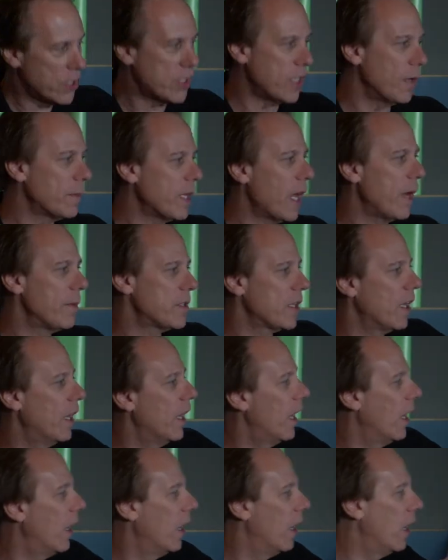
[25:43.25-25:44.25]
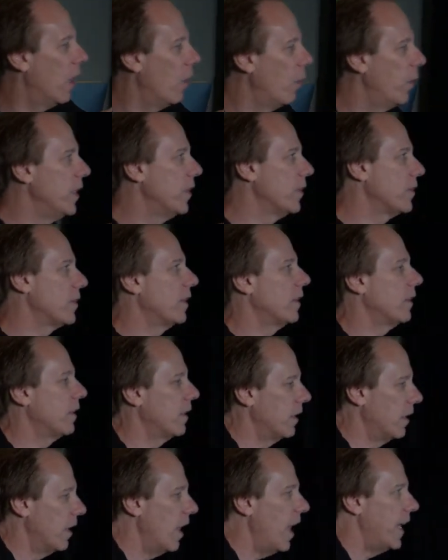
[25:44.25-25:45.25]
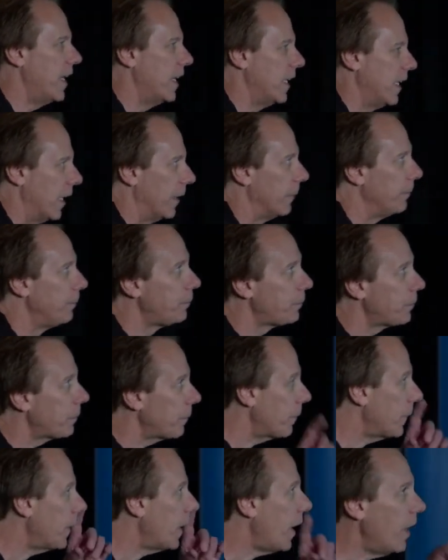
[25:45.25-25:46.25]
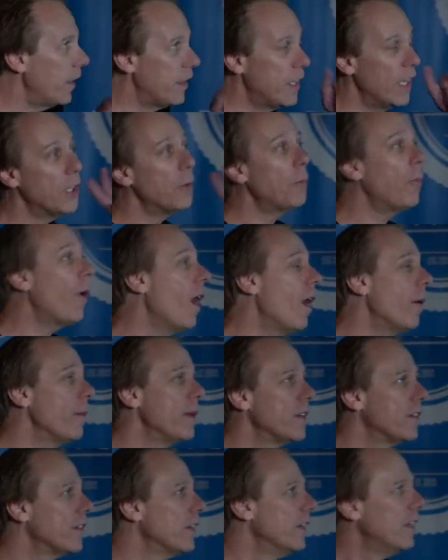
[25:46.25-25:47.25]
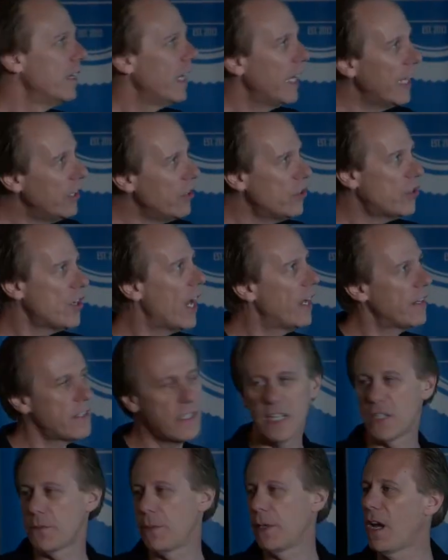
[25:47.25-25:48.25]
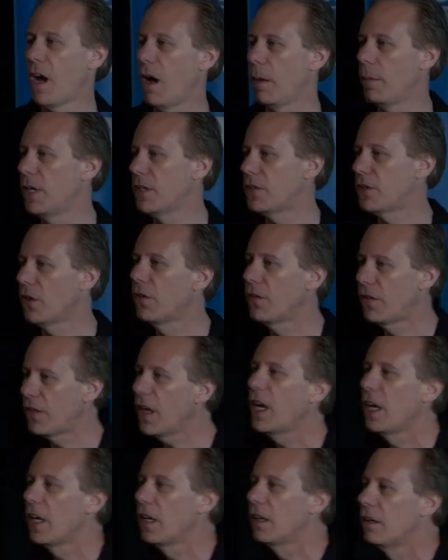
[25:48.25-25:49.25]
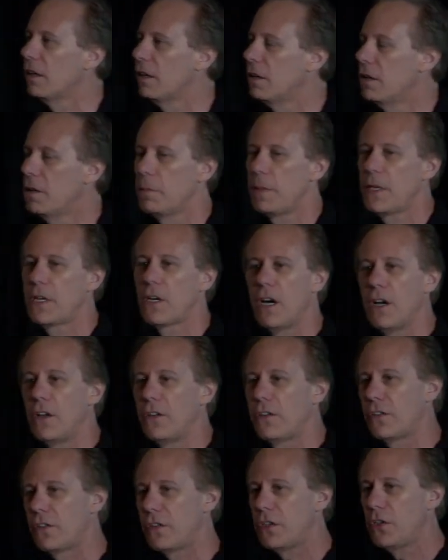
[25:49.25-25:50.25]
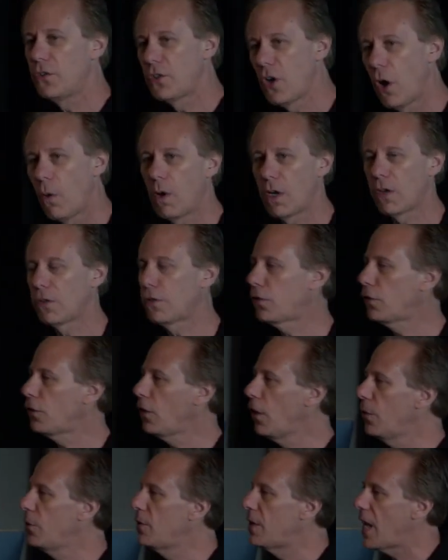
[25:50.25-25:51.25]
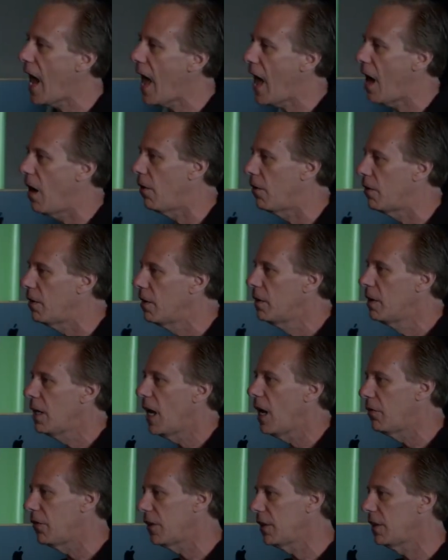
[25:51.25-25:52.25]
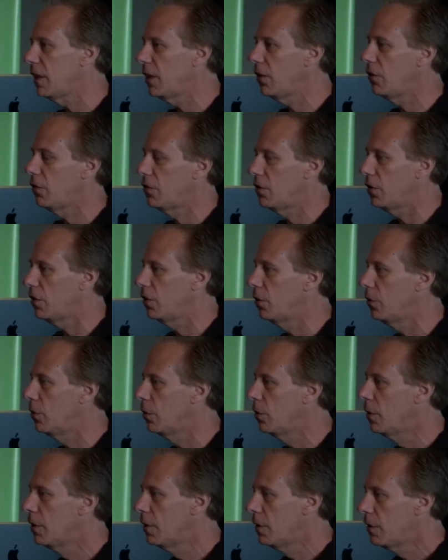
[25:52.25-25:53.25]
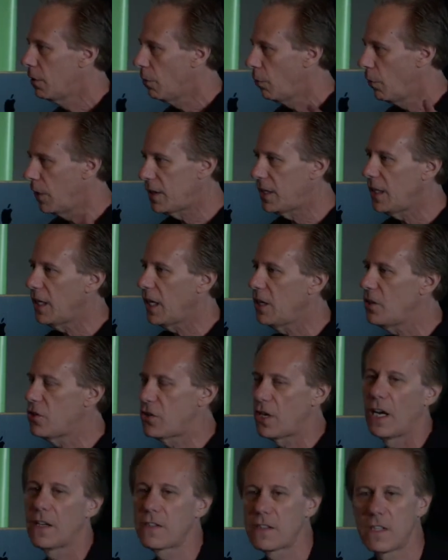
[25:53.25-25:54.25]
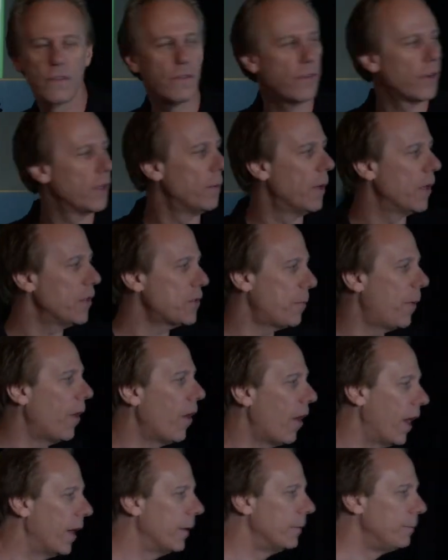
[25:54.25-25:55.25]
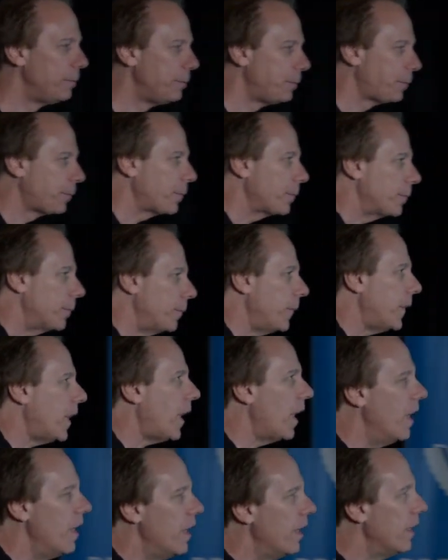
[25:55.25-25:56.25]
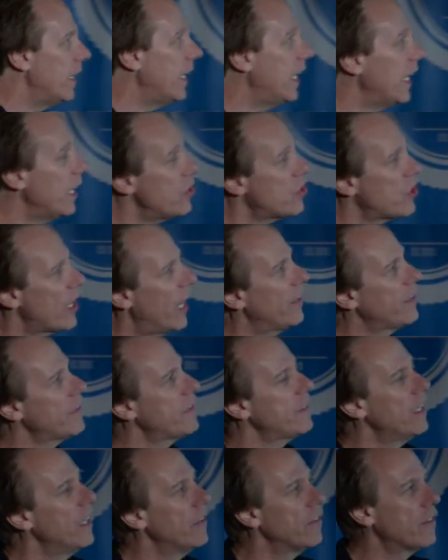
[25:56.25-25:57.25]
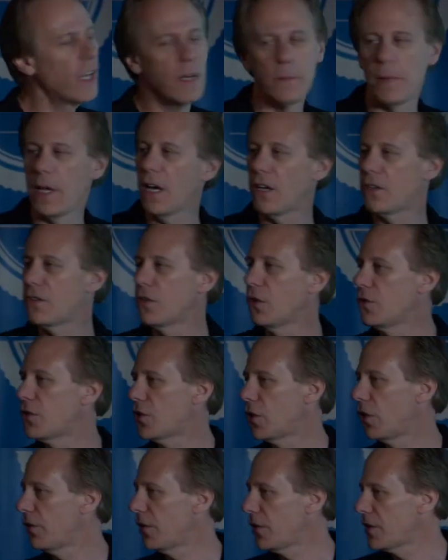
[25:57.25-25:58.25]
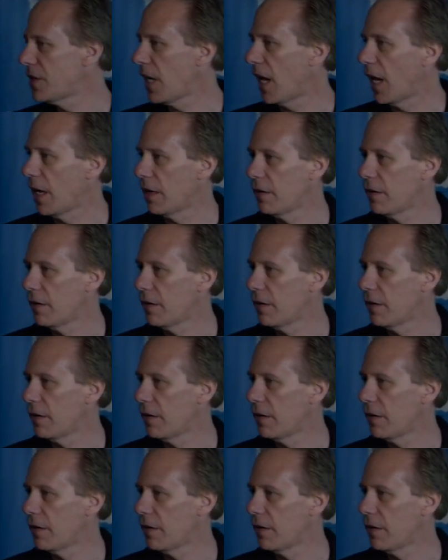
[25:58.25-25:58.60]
sometimes a Windows client in there. The other problem is ingest has become its own thing because you don't want to slow down everything you do with the ingest. And for the most part, the ingest is going to be on its own server today.